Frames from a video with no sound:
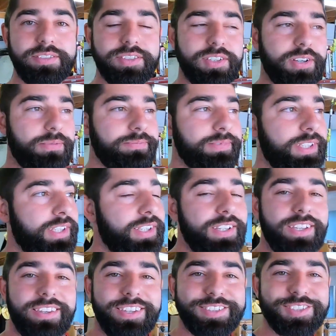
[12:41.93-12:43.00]
So
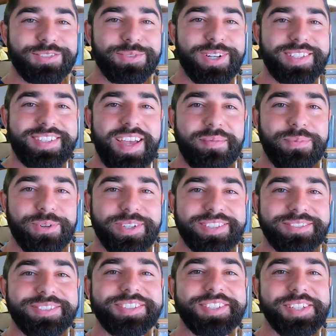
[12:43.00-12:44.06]
this is where it's at,
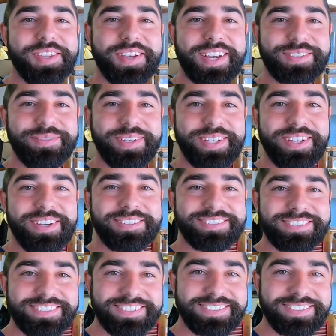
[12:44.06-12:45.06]
boys. We'll see you on the next video.